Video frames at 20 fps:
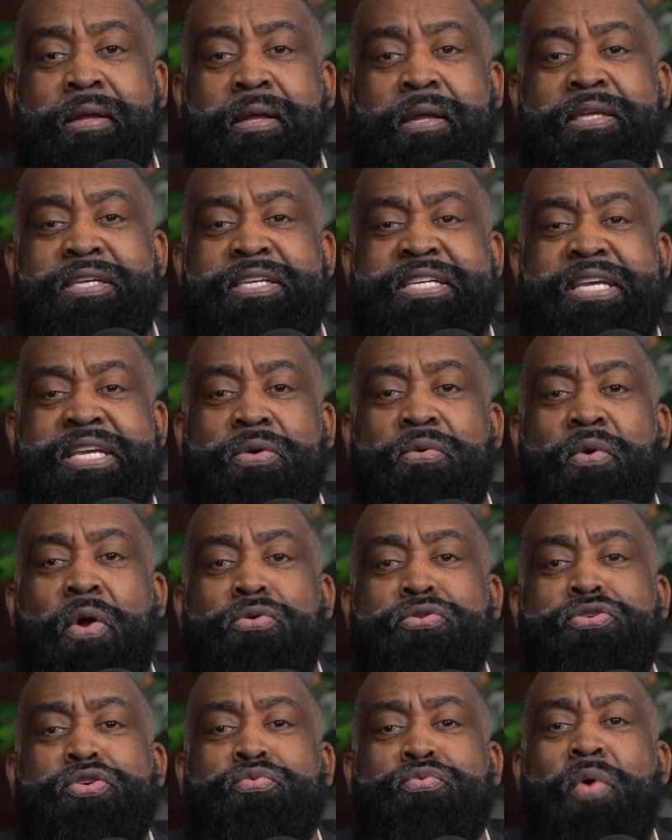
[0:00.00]
Zero
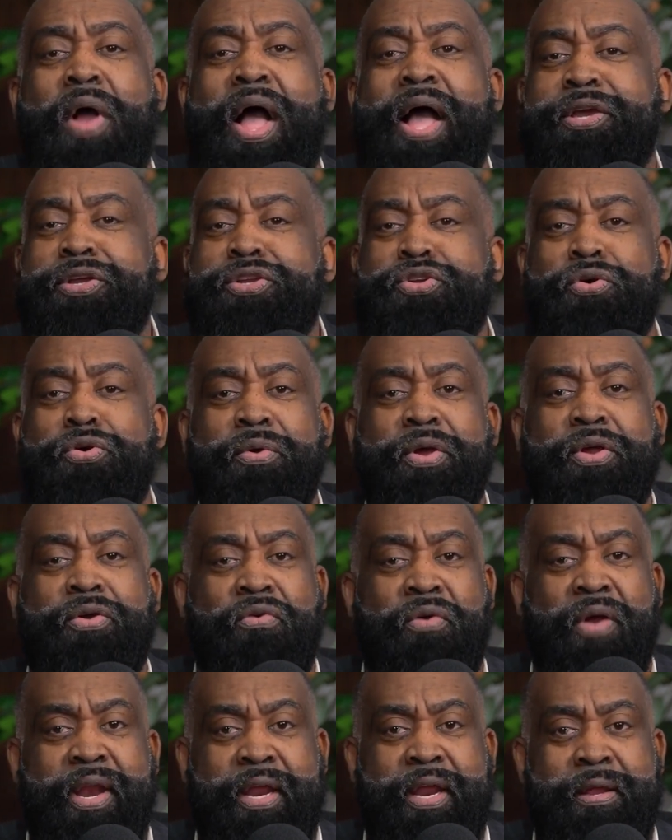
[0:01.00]
derogatory
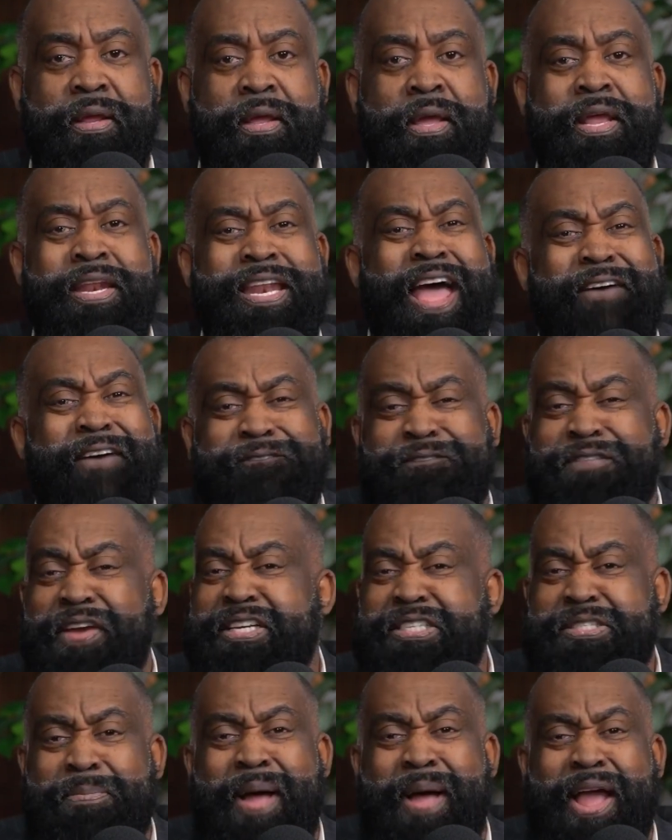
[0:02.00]
credit. Not
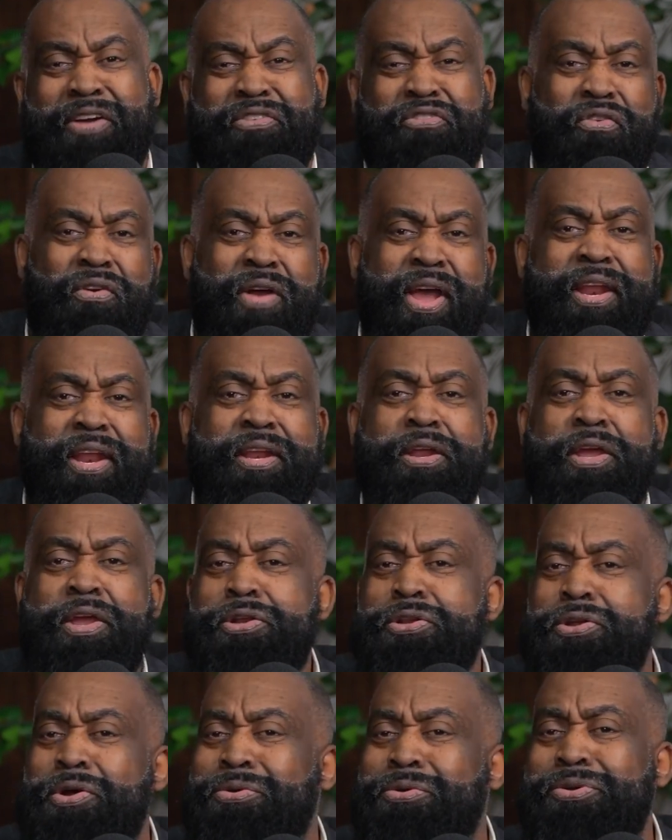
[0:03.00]
fix my credit.
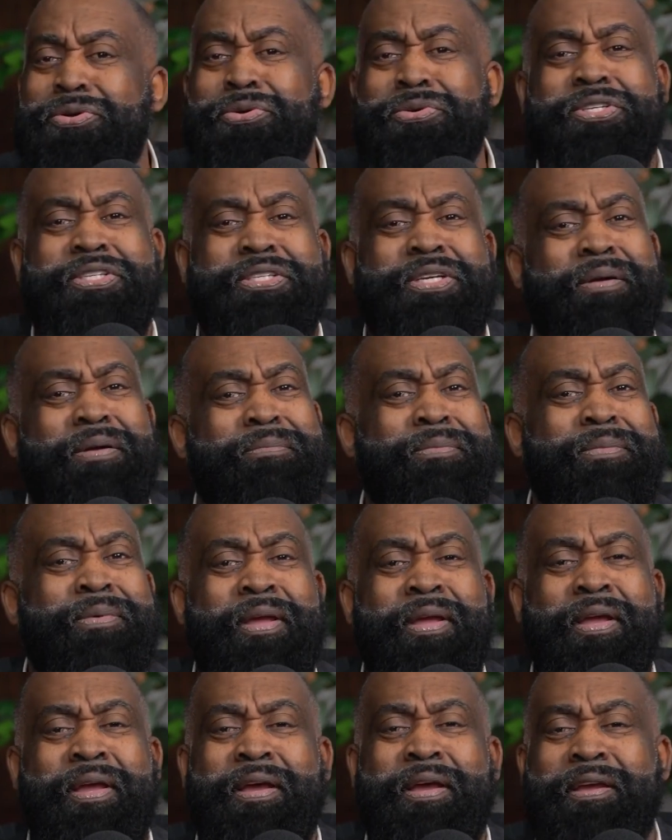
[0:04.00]
Don't use some
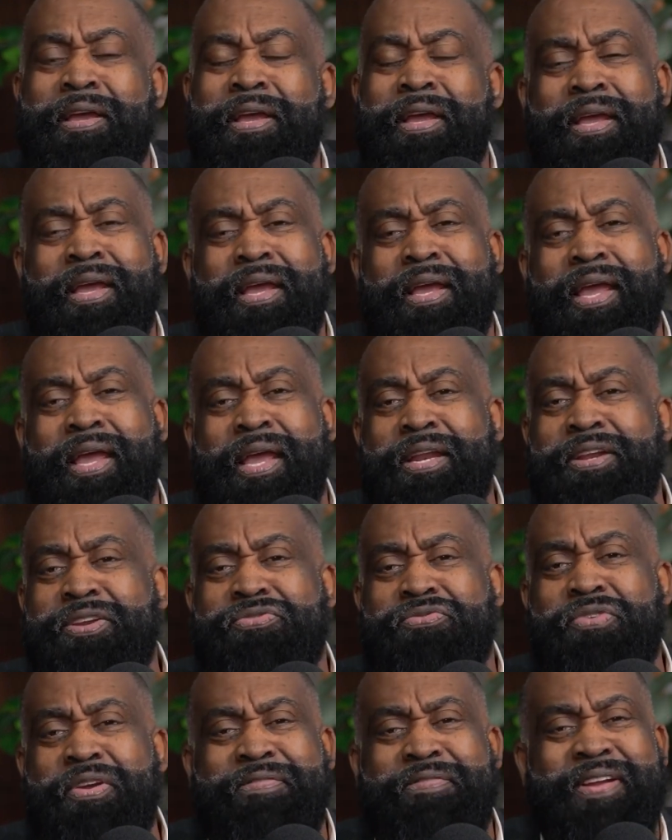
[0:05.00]

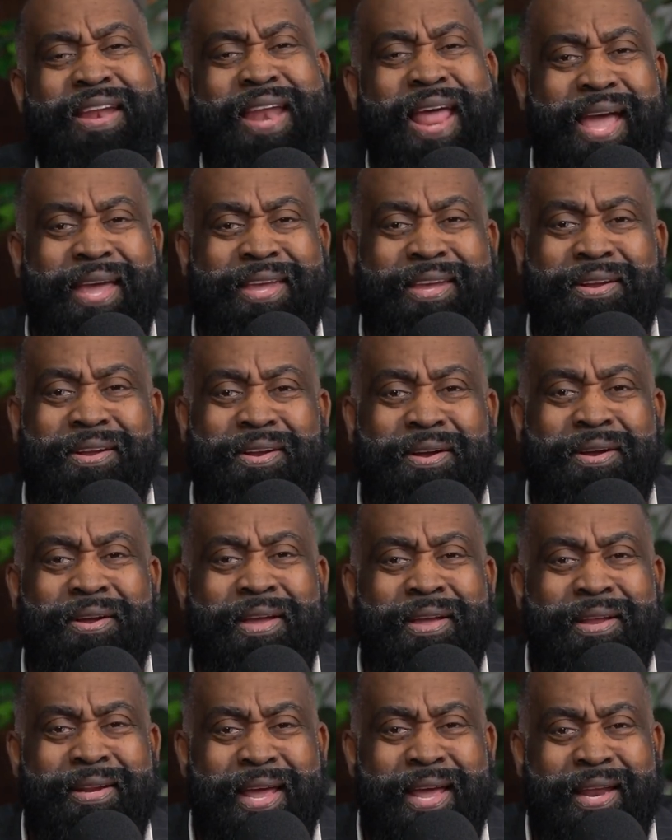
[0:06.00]
industry vernacular
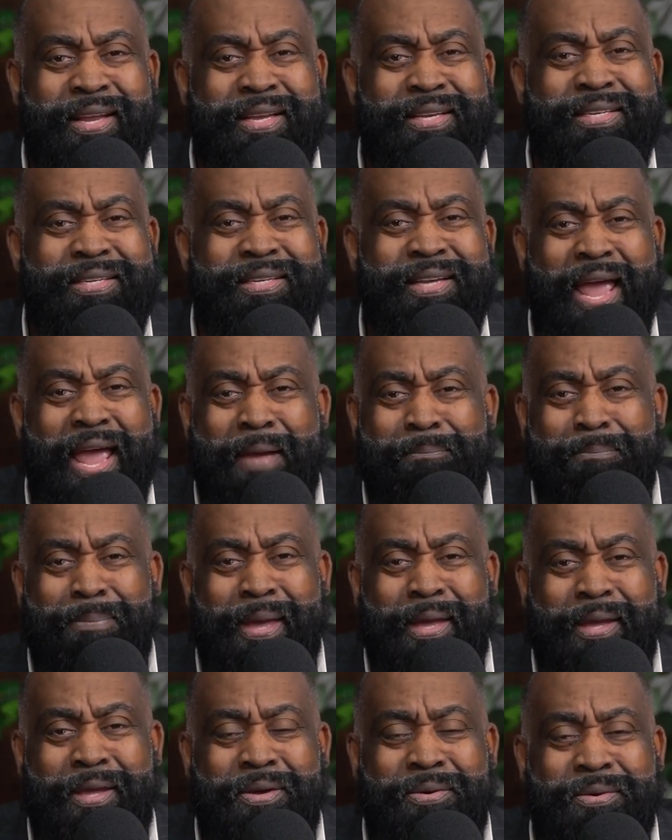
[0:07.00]
that is
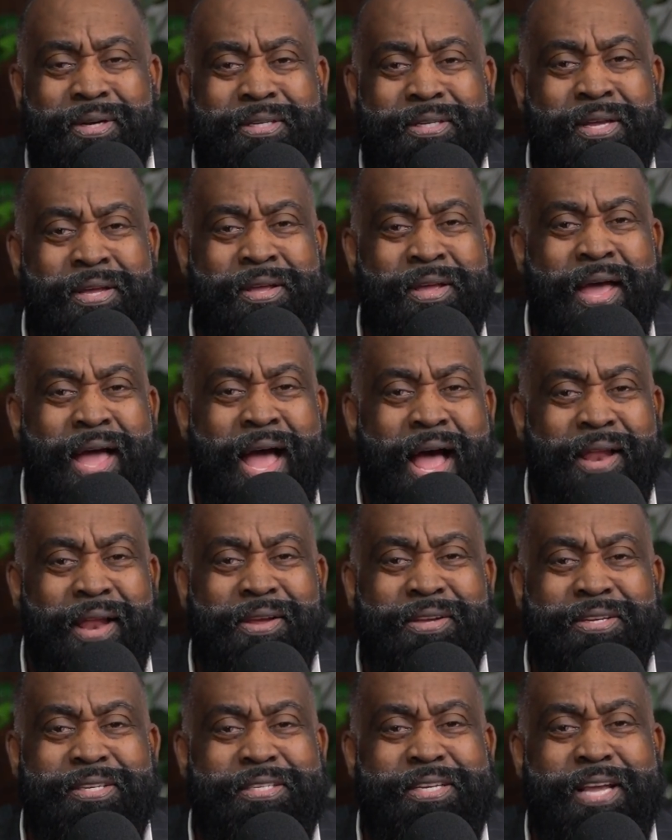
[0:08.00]
ambiguous. How
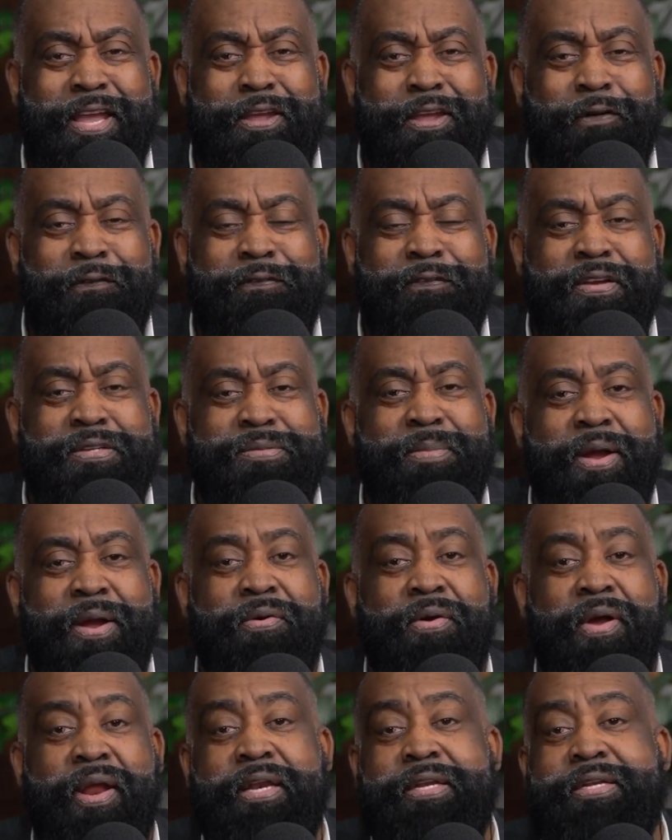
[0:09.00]
long does it take you to fix my
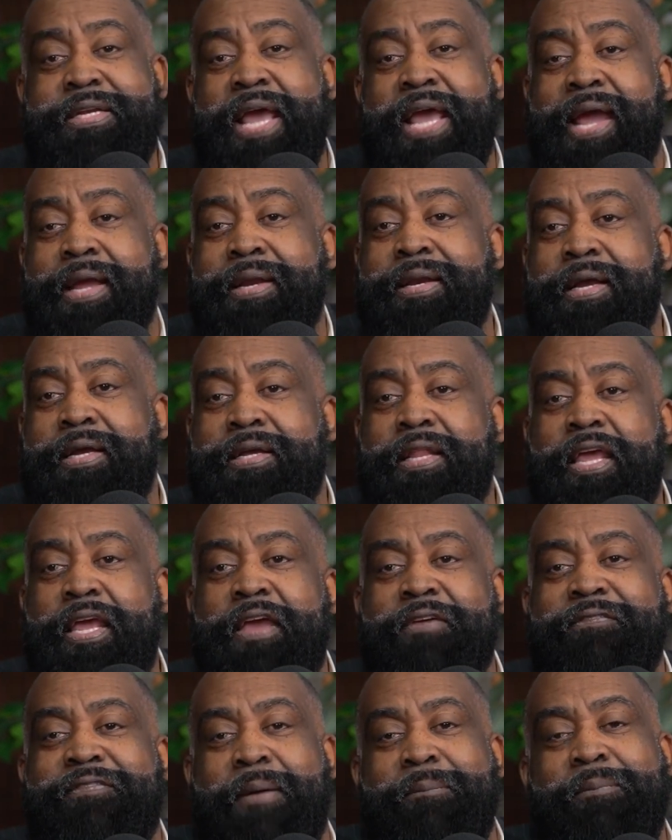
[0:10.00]
credit? Technically,
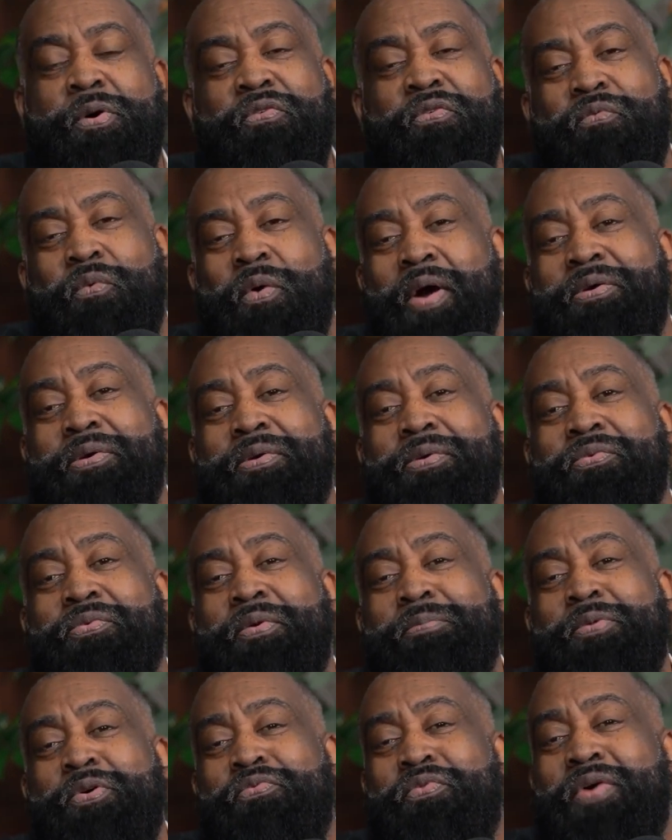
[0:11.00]
if I
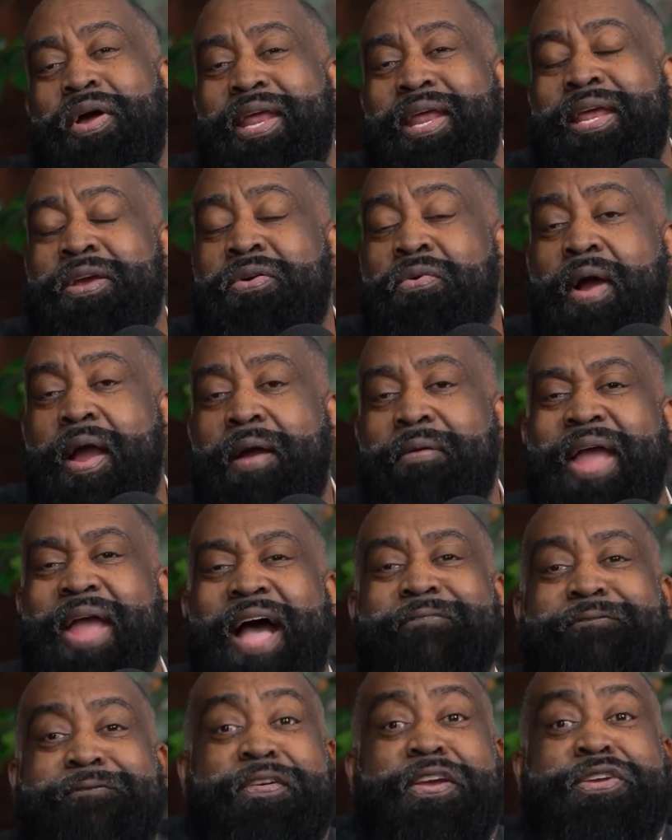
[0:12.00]
remove one inquiry,
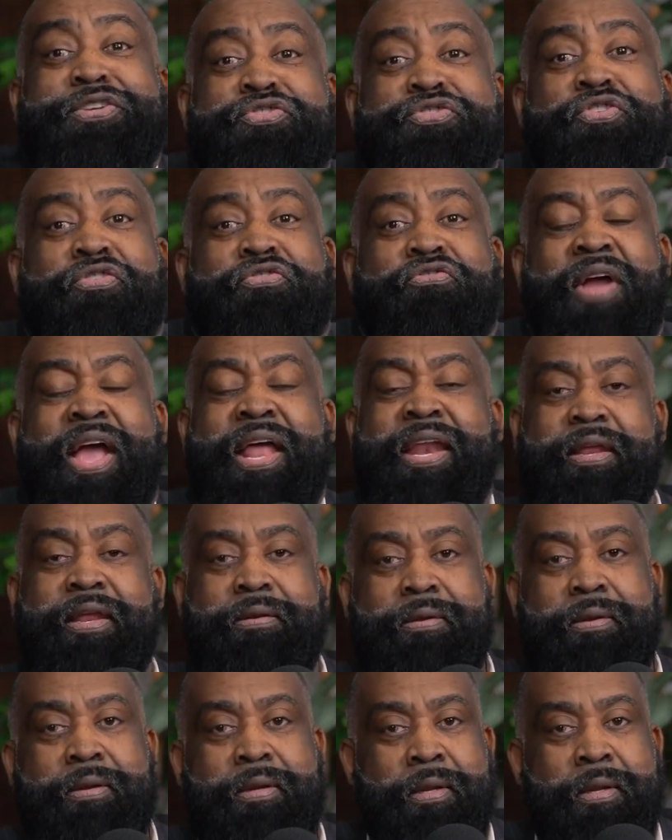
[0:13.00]
I fixed your credit.
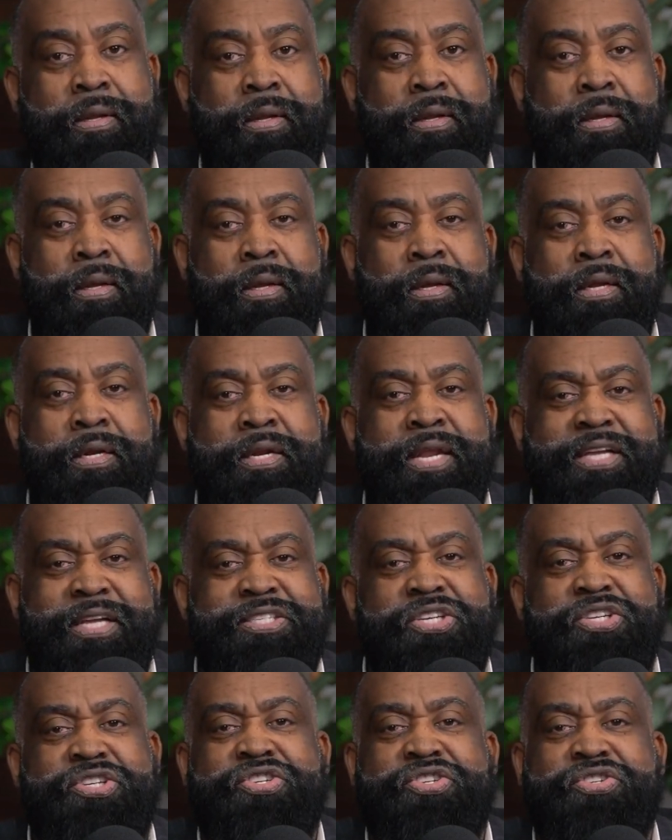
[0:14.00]
That's
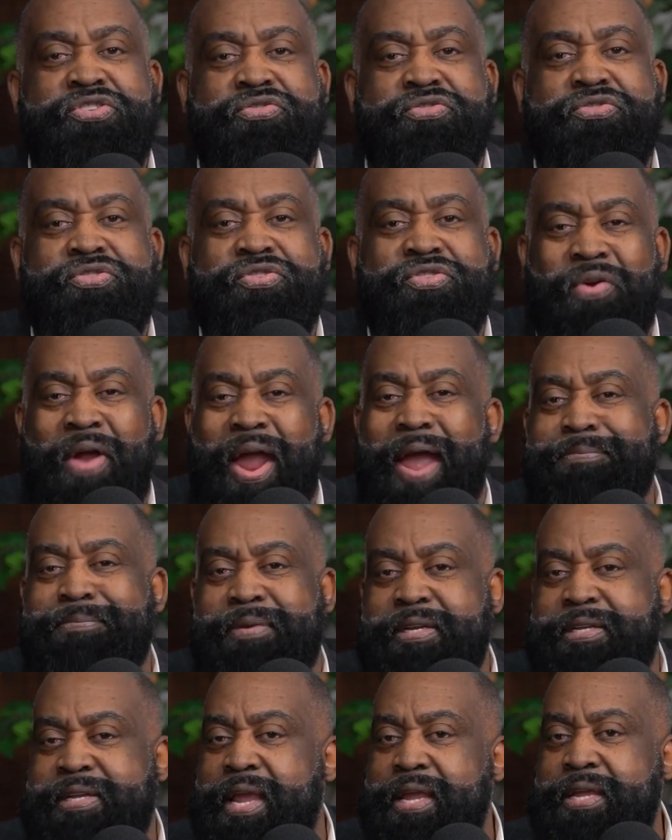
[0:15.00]
the trap
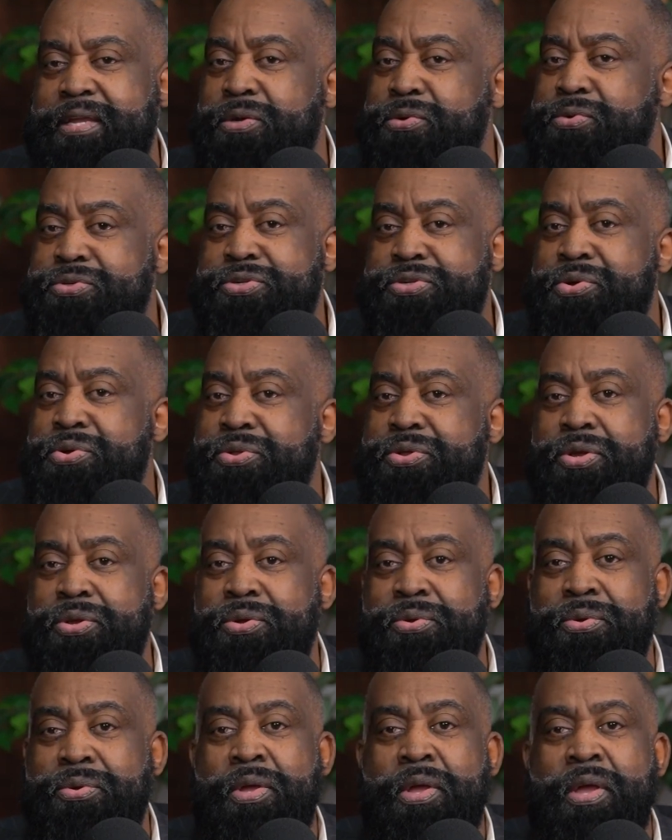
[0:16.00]
that they use on you.